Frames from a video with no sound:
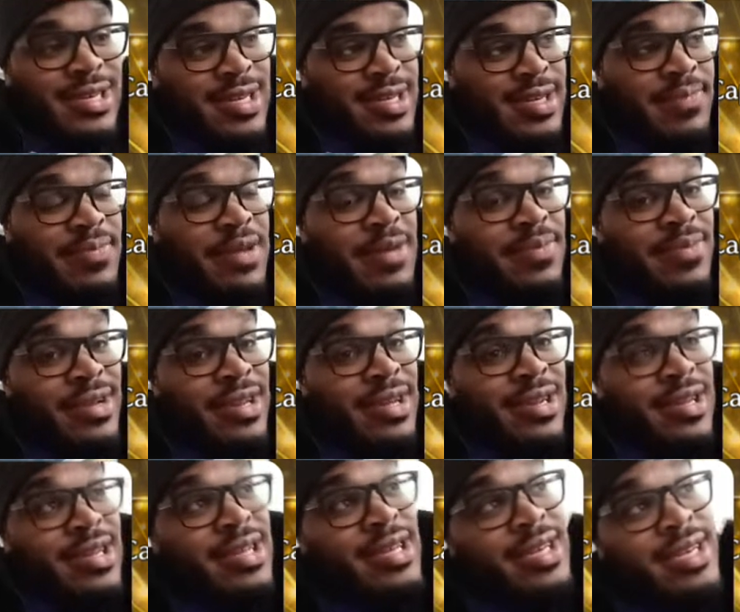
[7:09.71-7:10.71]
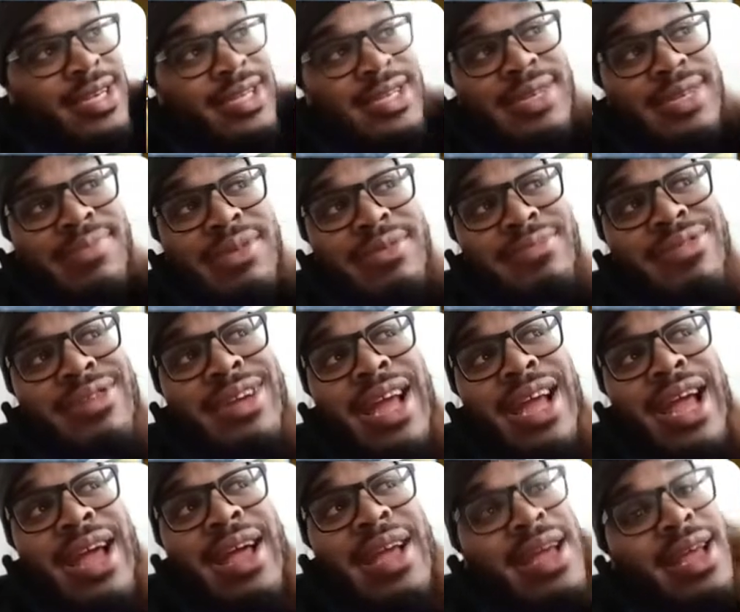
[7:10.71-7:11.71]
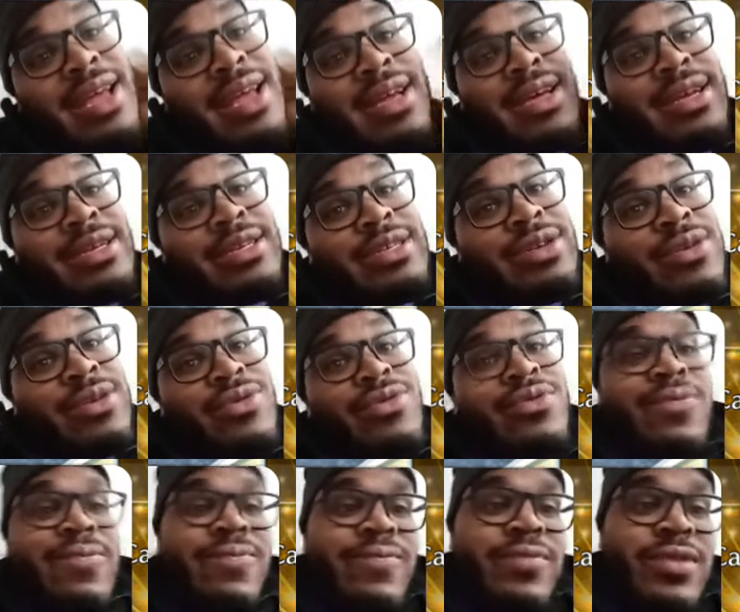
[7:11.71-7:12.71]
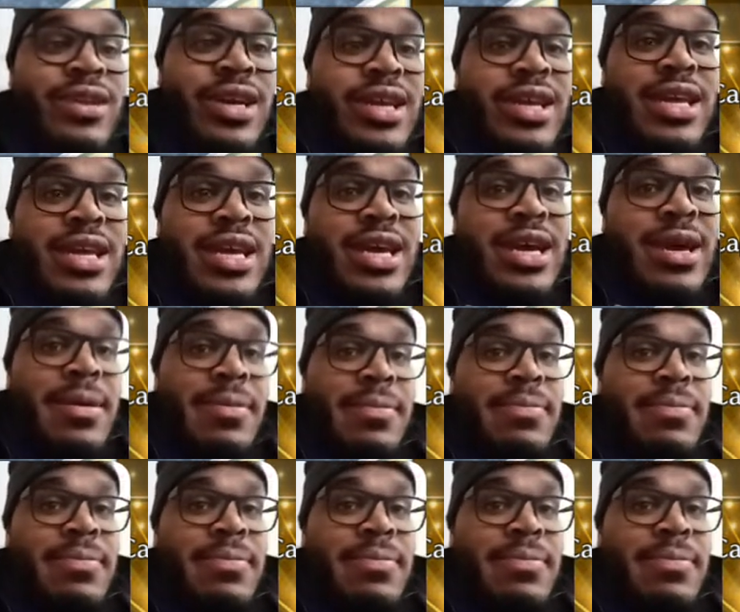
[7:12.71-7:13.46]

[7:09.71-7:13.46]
Some people getting lucky, some people not. So, yeah.